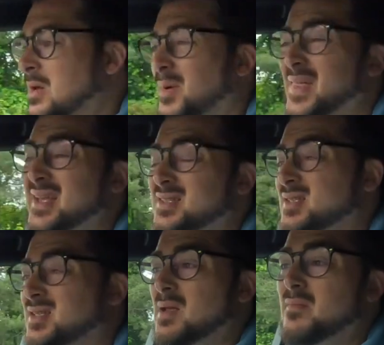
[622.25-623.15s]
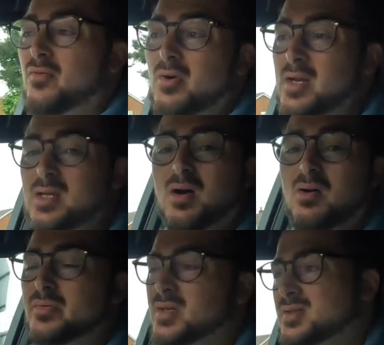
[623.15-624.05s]
But that's the same for any
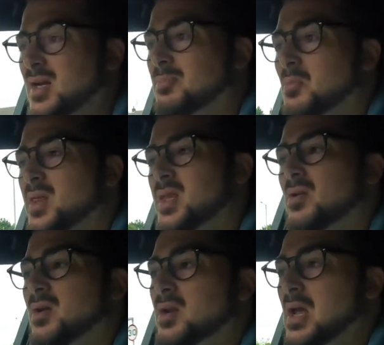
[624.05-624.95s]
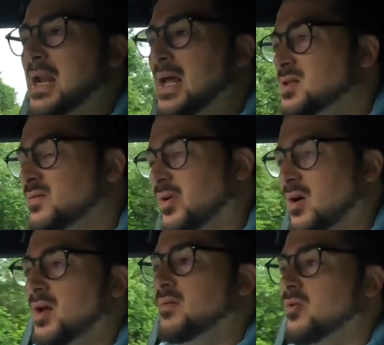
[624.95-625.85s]
car in this segment, whether you're looking at an
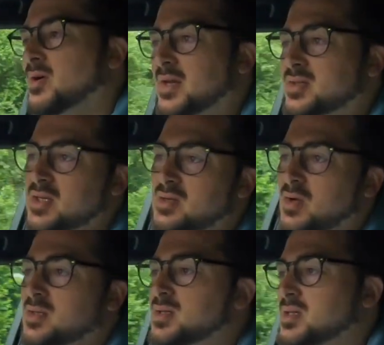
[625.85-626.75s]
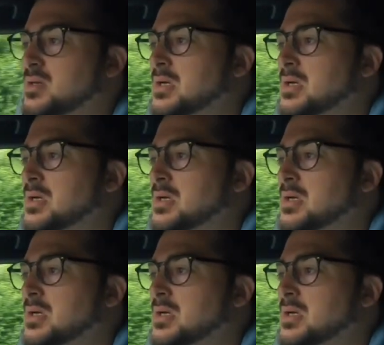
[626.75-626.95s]
X5 or an XC90